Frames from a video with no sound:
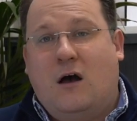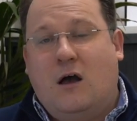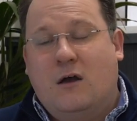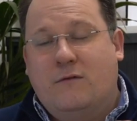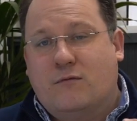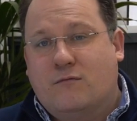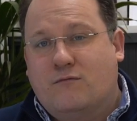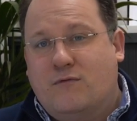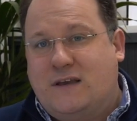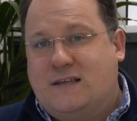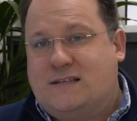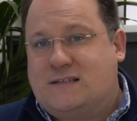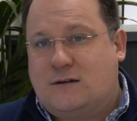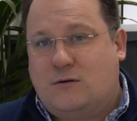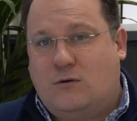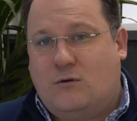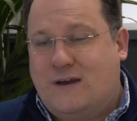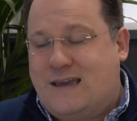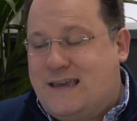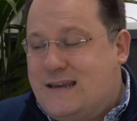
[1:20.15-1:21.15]
Over
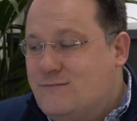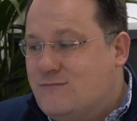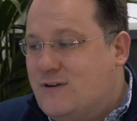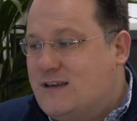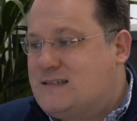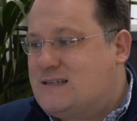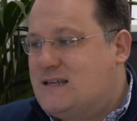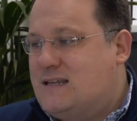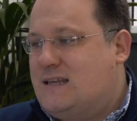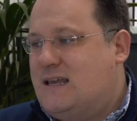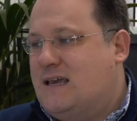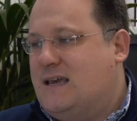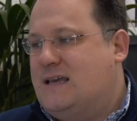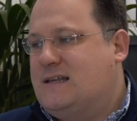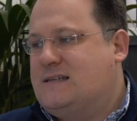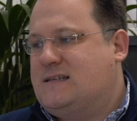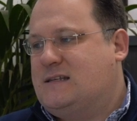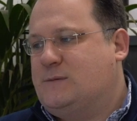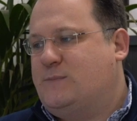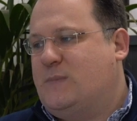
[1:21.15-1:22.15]
recent or in recent
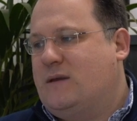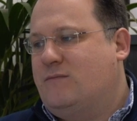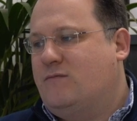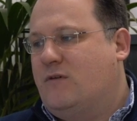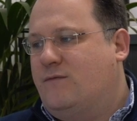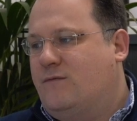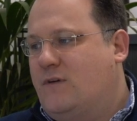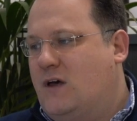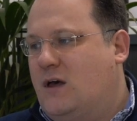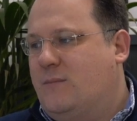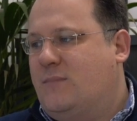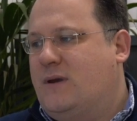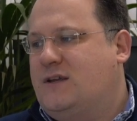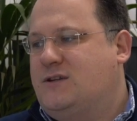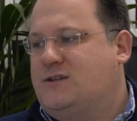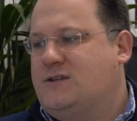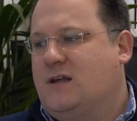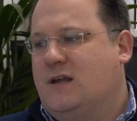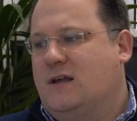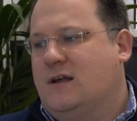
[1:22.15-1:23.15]
years, it's been
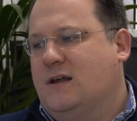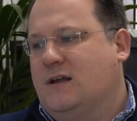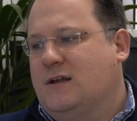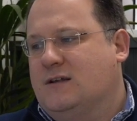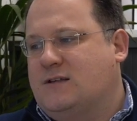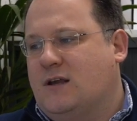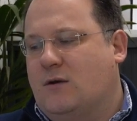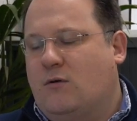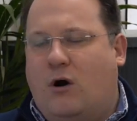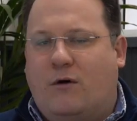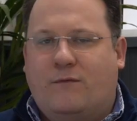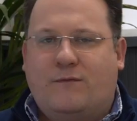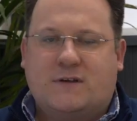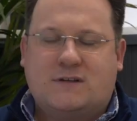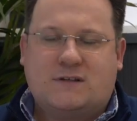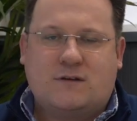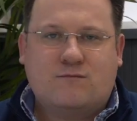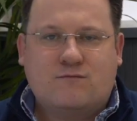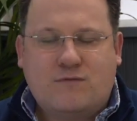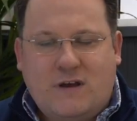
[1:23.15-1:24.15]
refurbished so
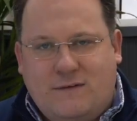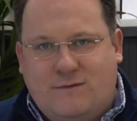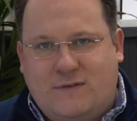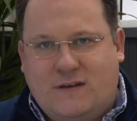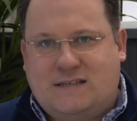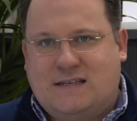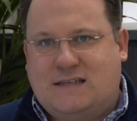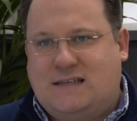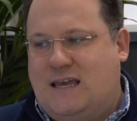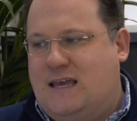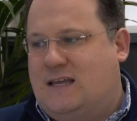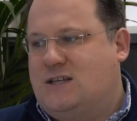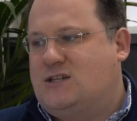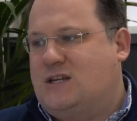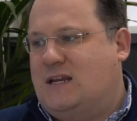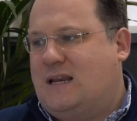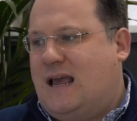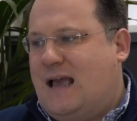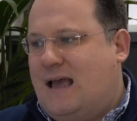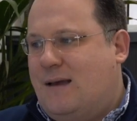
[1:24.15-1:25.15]
offers a refitted
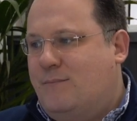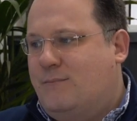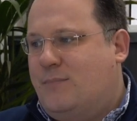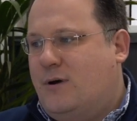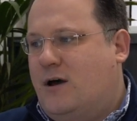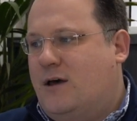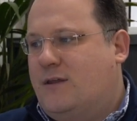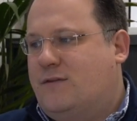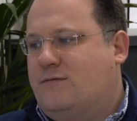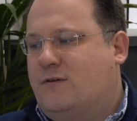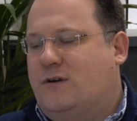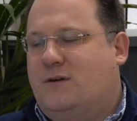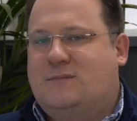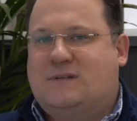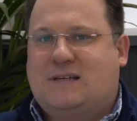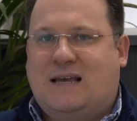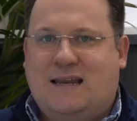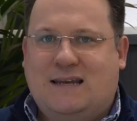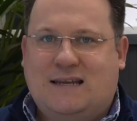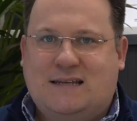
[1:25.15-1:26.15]
kitchen and
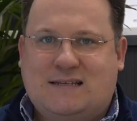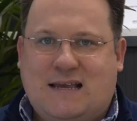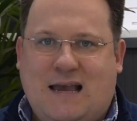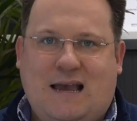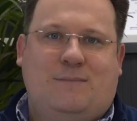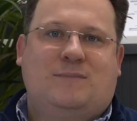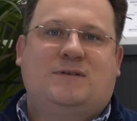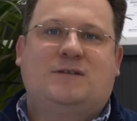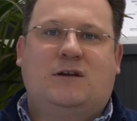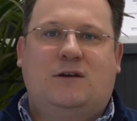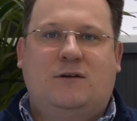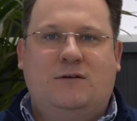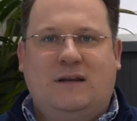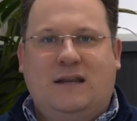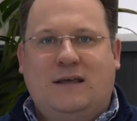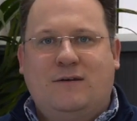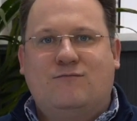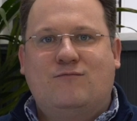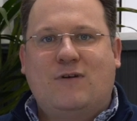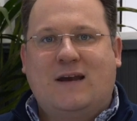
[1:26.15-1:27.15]
bathrooms and is
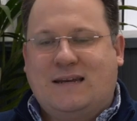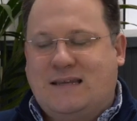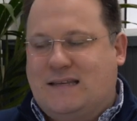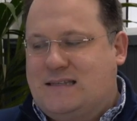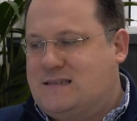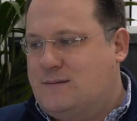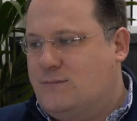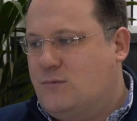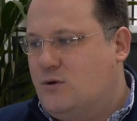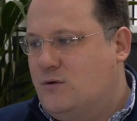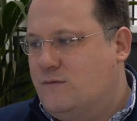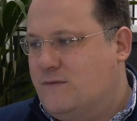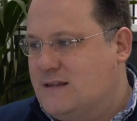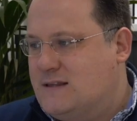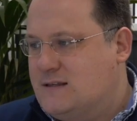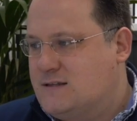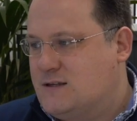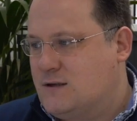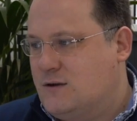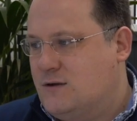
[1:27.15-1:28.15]
absolutely ready to move
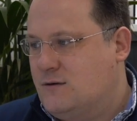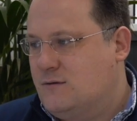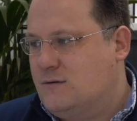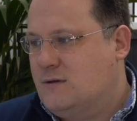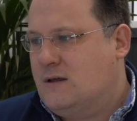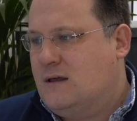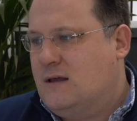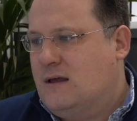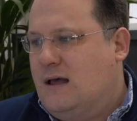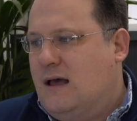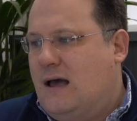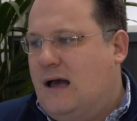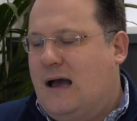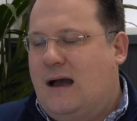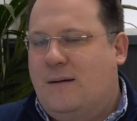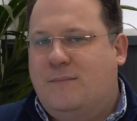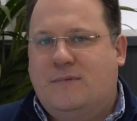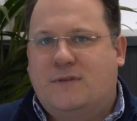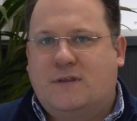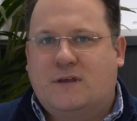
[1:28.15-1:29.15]
into.
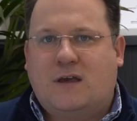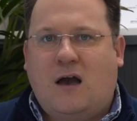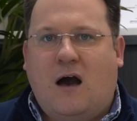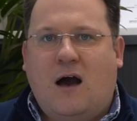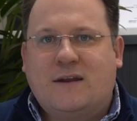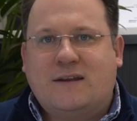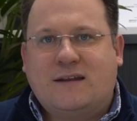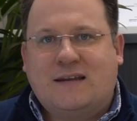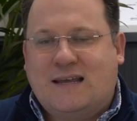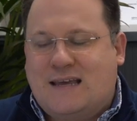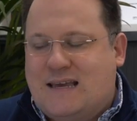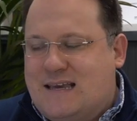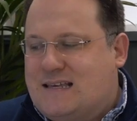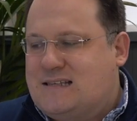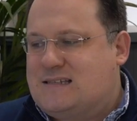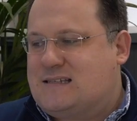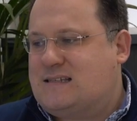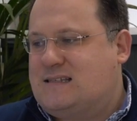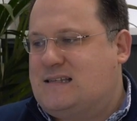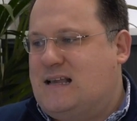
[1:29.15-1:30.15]
Um, the garden
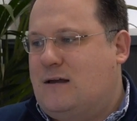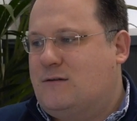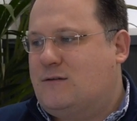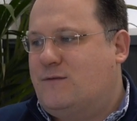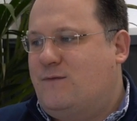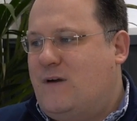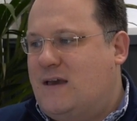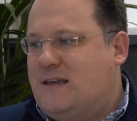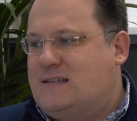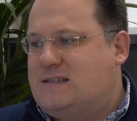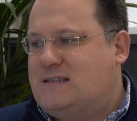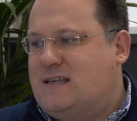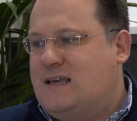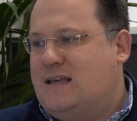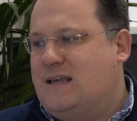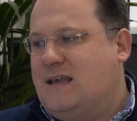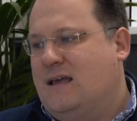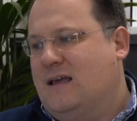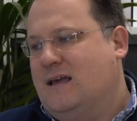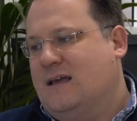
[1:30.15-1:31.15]
is south
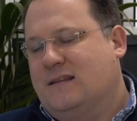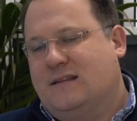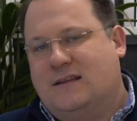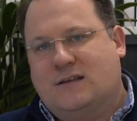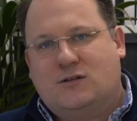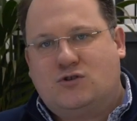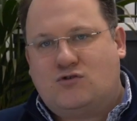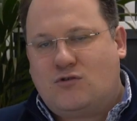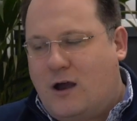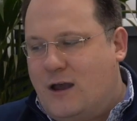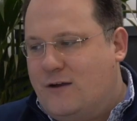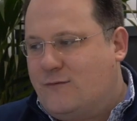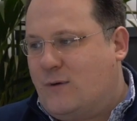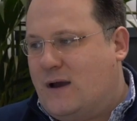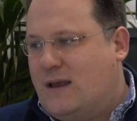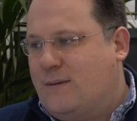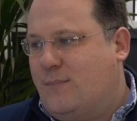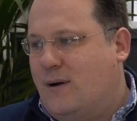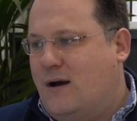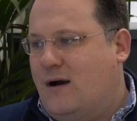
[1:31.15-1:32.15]
facing, there's
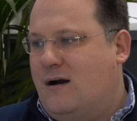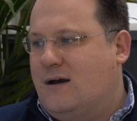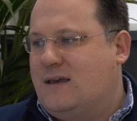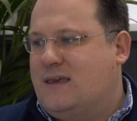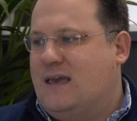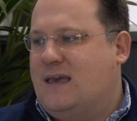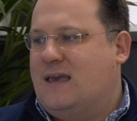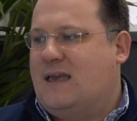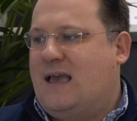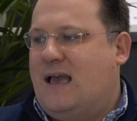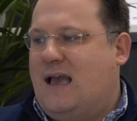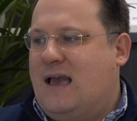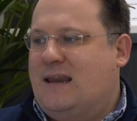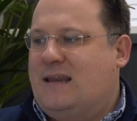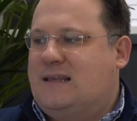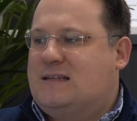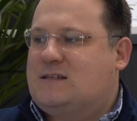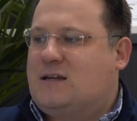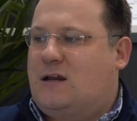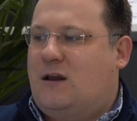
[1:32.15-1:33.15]
driveway parking
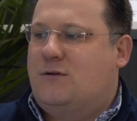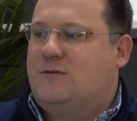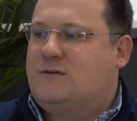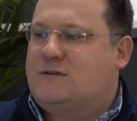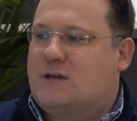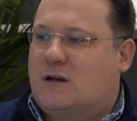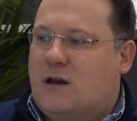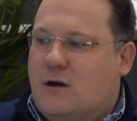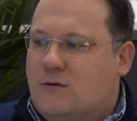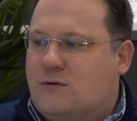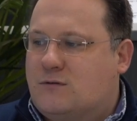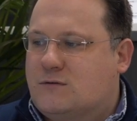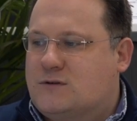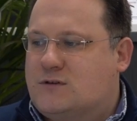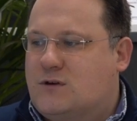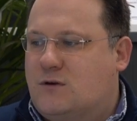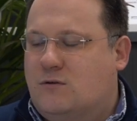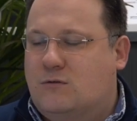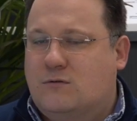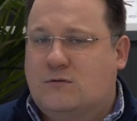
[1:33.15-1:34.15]
and it's close to local
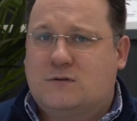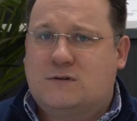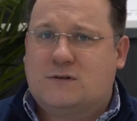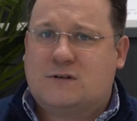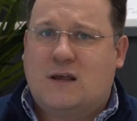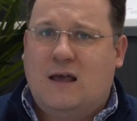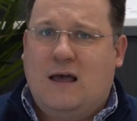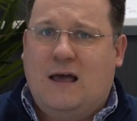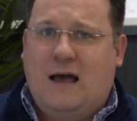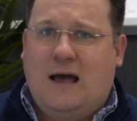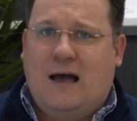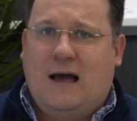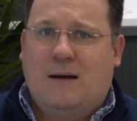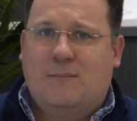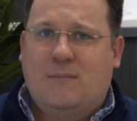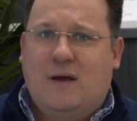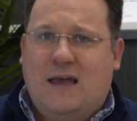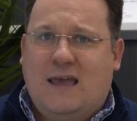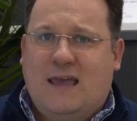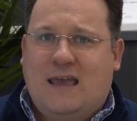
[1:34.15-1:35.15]
schools.
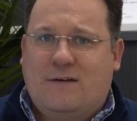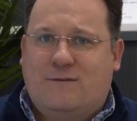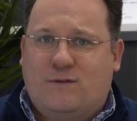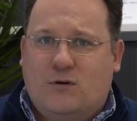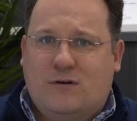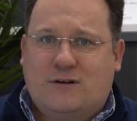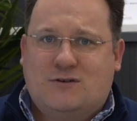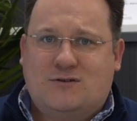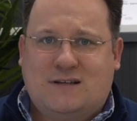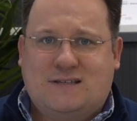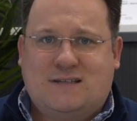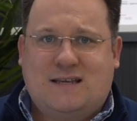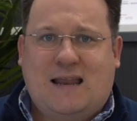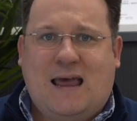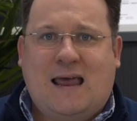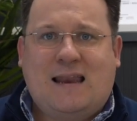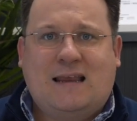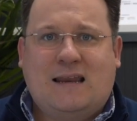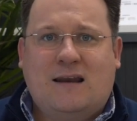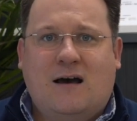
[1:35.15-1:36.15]
Um, if you're interested in
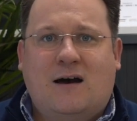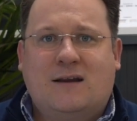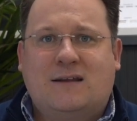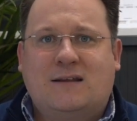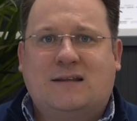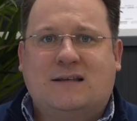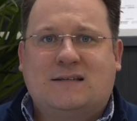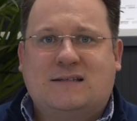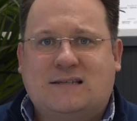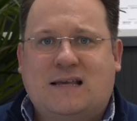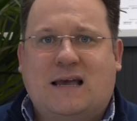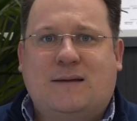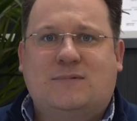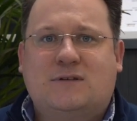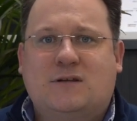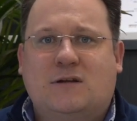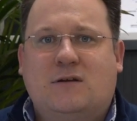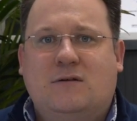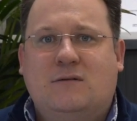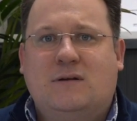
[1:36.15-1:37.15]
Henley and Arden, this is
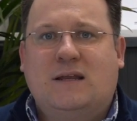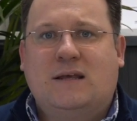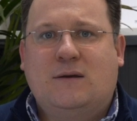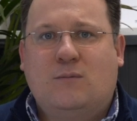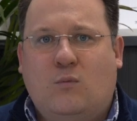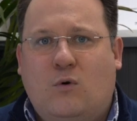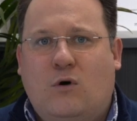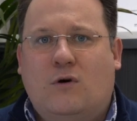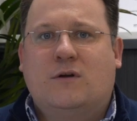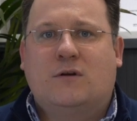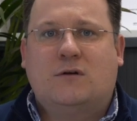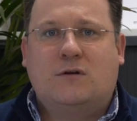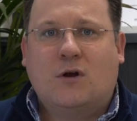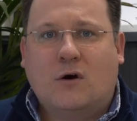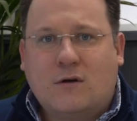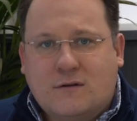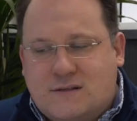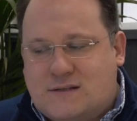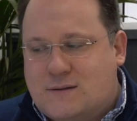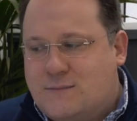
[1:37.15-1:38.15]
absolutely one
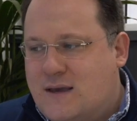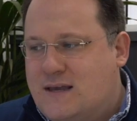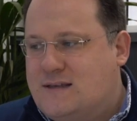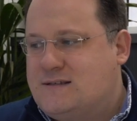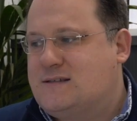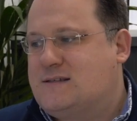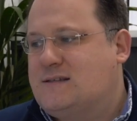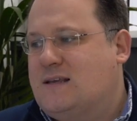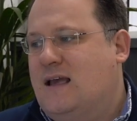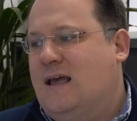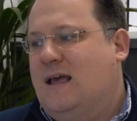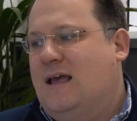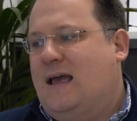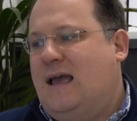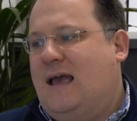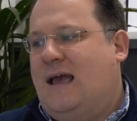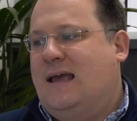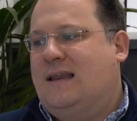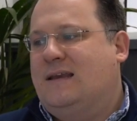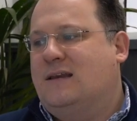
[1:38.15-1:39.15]
not to miss
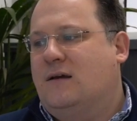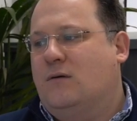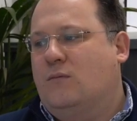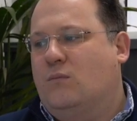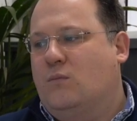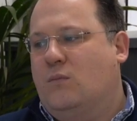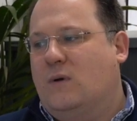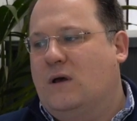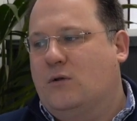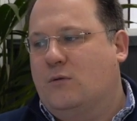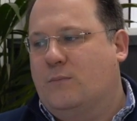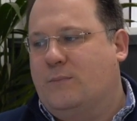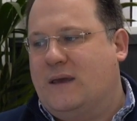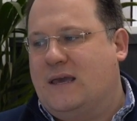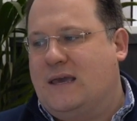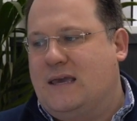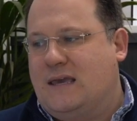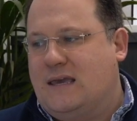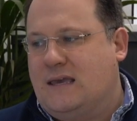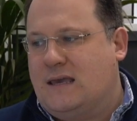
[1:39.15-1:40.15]
and will
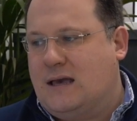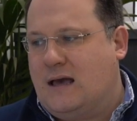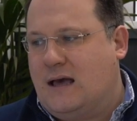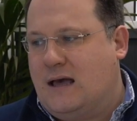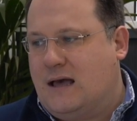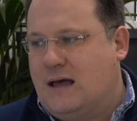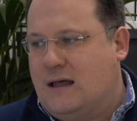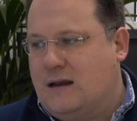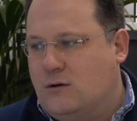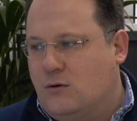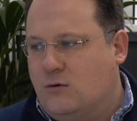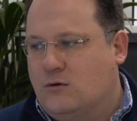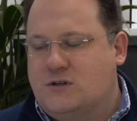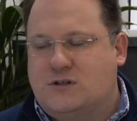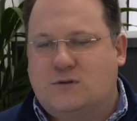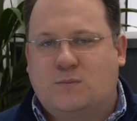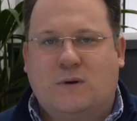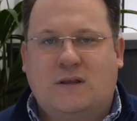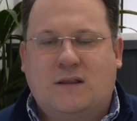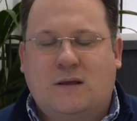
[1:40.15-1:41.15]
be uh,
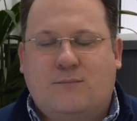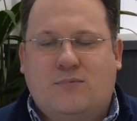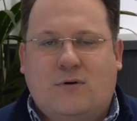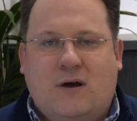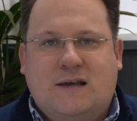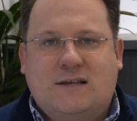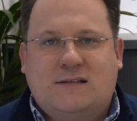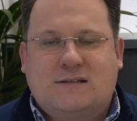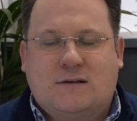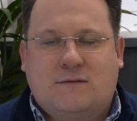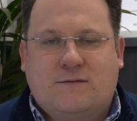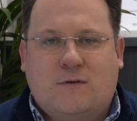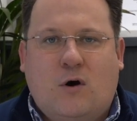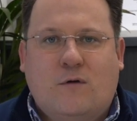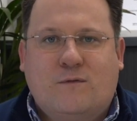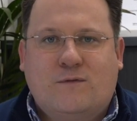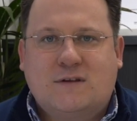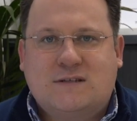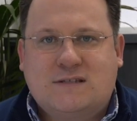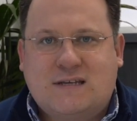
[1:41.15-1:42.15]
launched with a price of
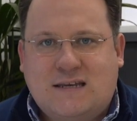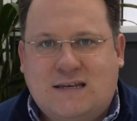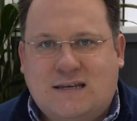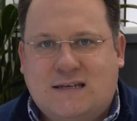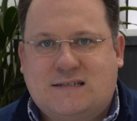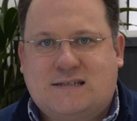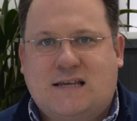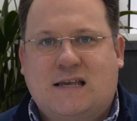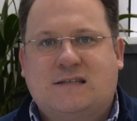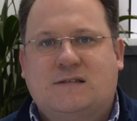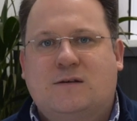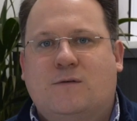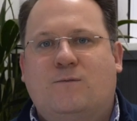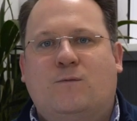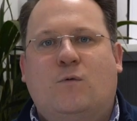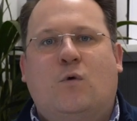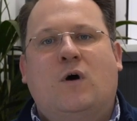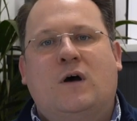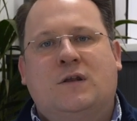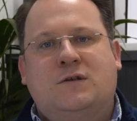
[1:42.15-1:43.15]
offers in excess of
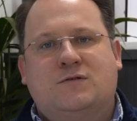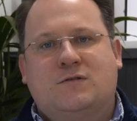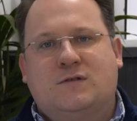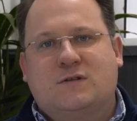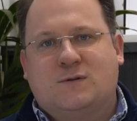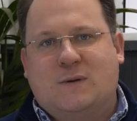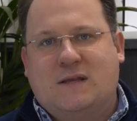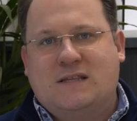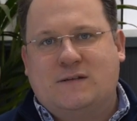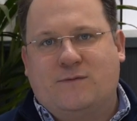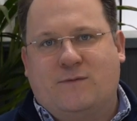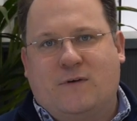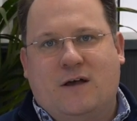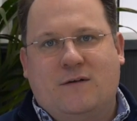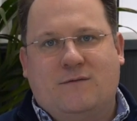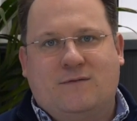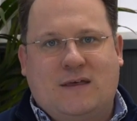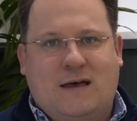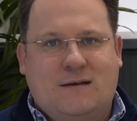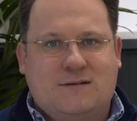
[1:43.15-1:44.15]

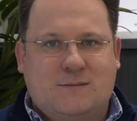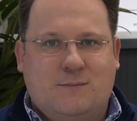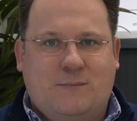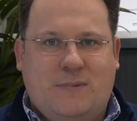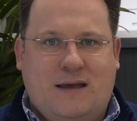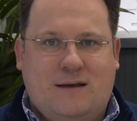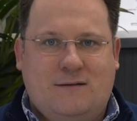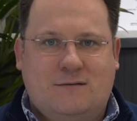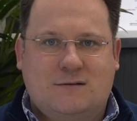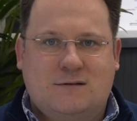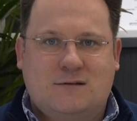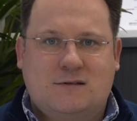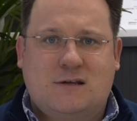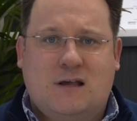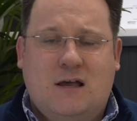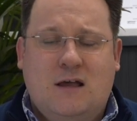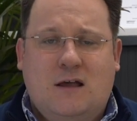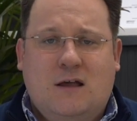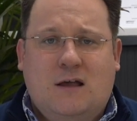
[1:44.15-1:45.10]
£425,000.